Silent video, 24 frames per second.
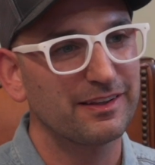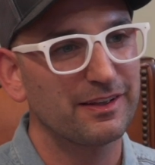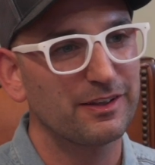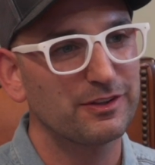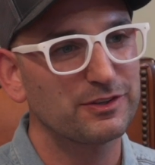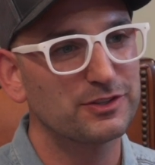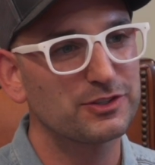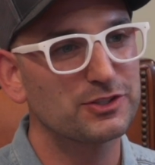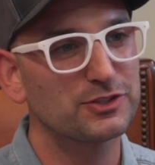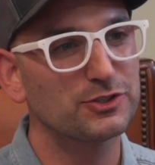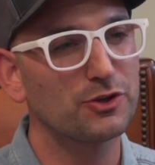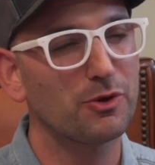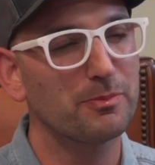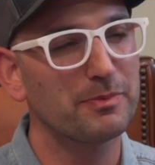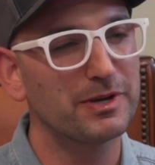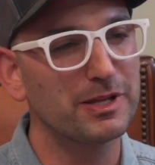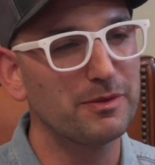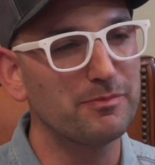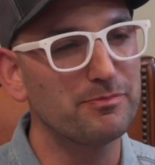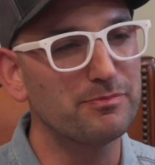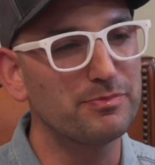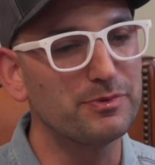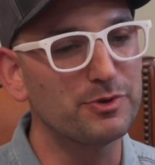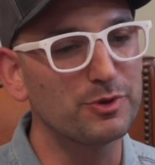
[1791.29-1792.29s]
so many
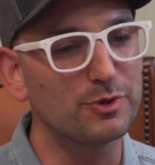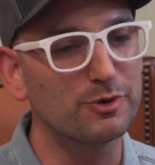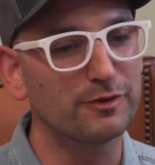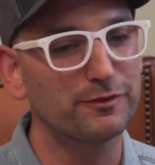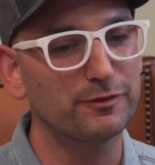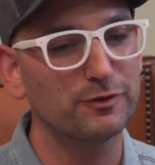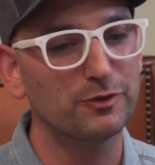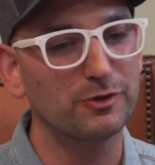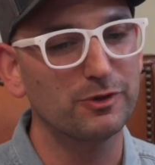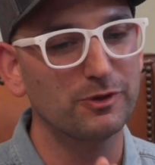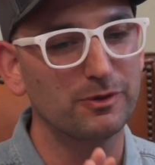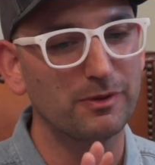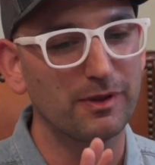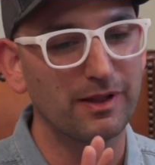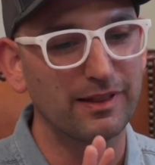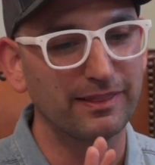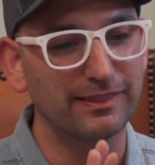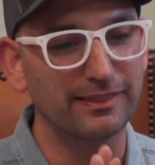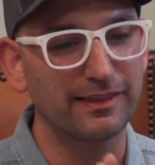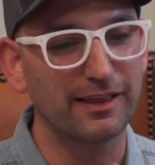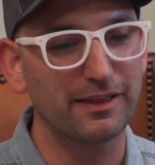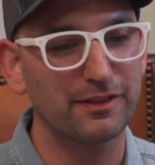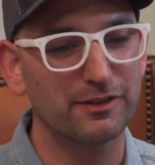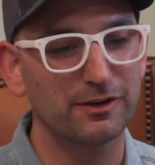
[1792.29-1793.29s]
beautiful
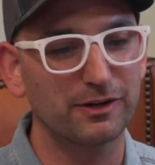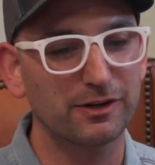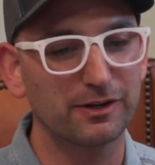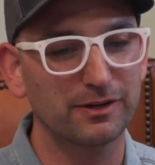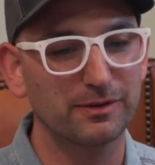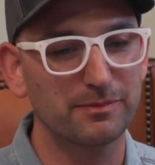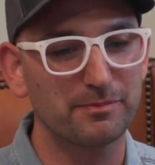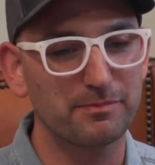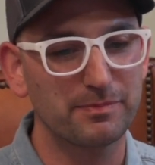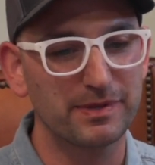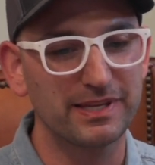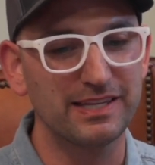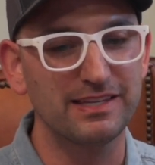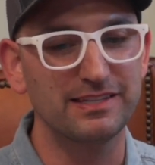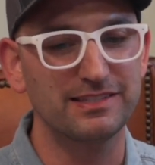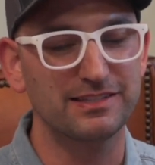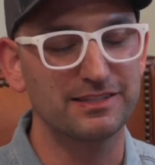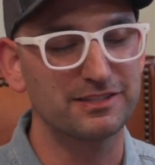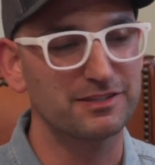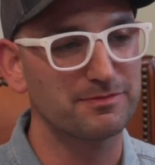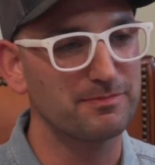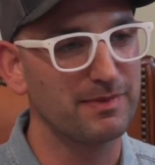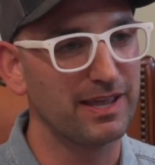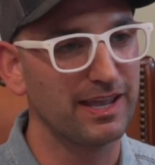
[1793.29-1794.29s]
leather
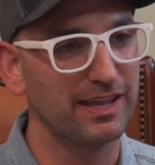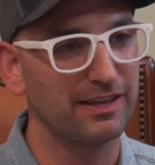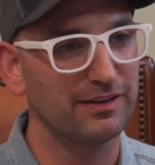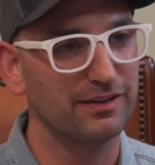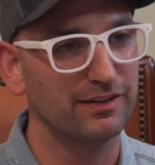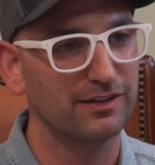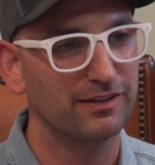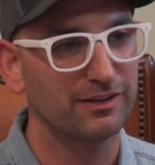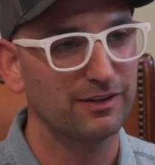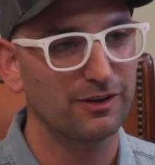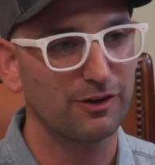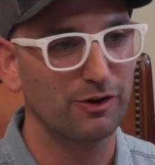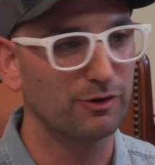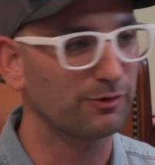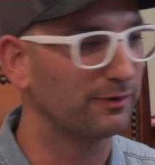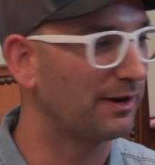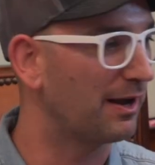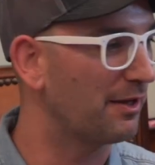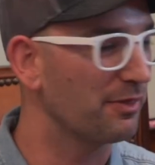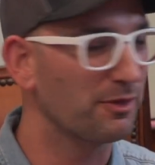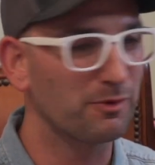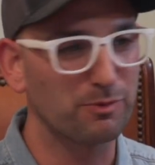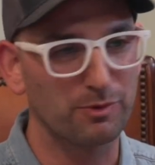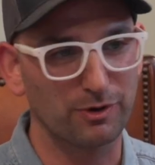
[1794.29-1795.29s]
pieces made
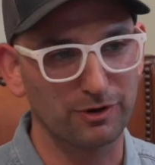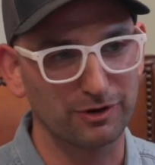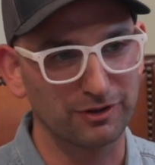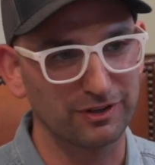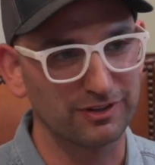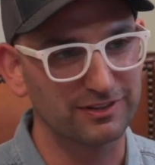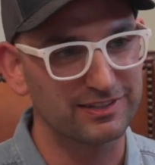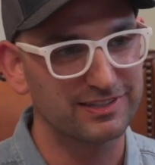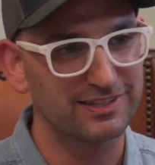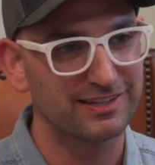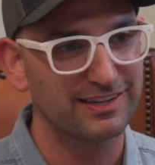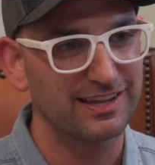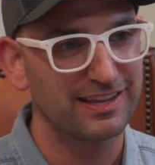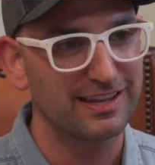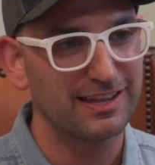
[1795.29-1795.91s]
around the world,